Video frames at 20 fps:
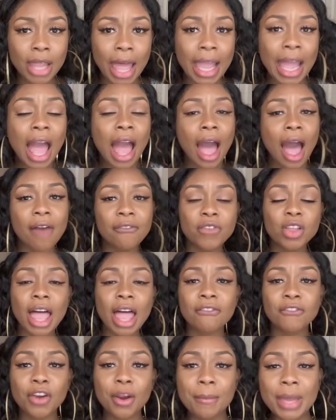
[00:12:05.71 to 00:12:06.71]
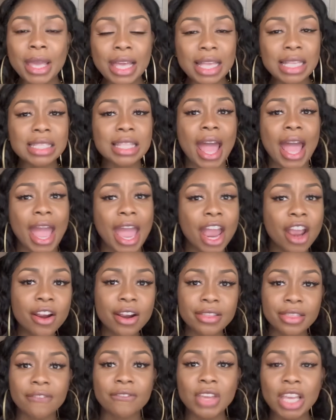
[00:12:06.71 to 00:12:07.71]
Like, I feel like for me, it's the hair
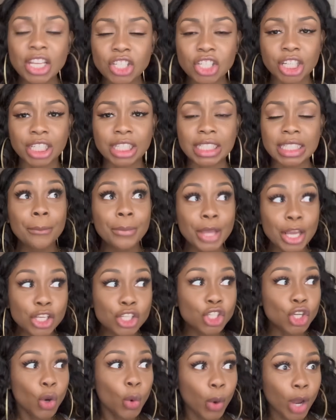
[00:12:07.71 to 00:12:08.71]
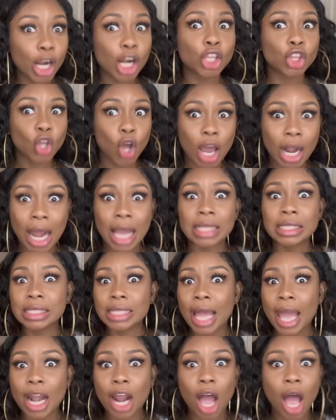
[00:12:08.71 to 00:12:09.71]
and the features. Bitch, you would have thought I
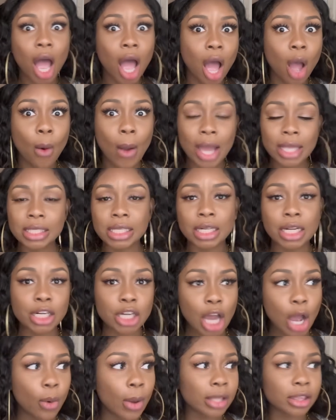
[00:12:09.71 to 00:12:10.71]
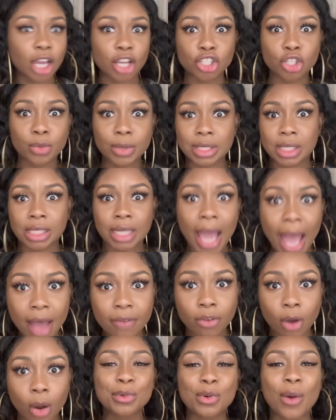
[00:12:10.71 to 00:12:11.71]
said, oh, I didn't know. I thought you was the
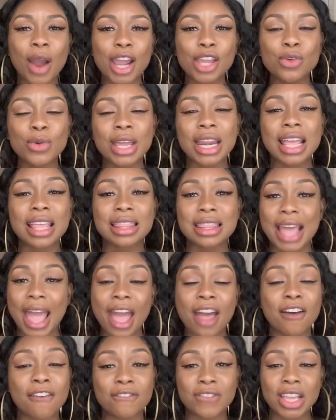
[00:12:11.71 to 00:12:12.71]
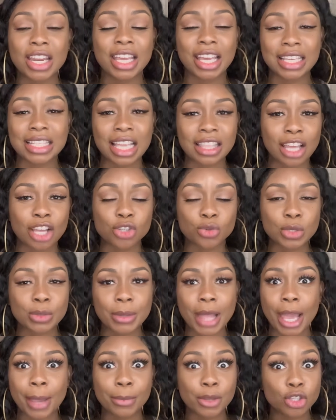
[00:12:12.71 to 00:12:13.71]
devil. Why are you getting that offended because I thought you was
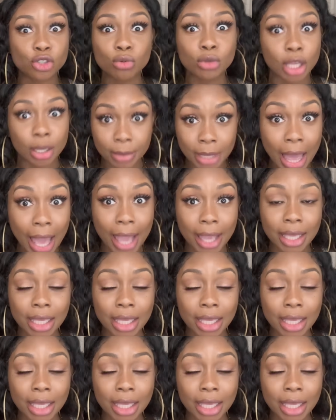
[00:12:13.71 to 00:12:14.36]
black? You look black.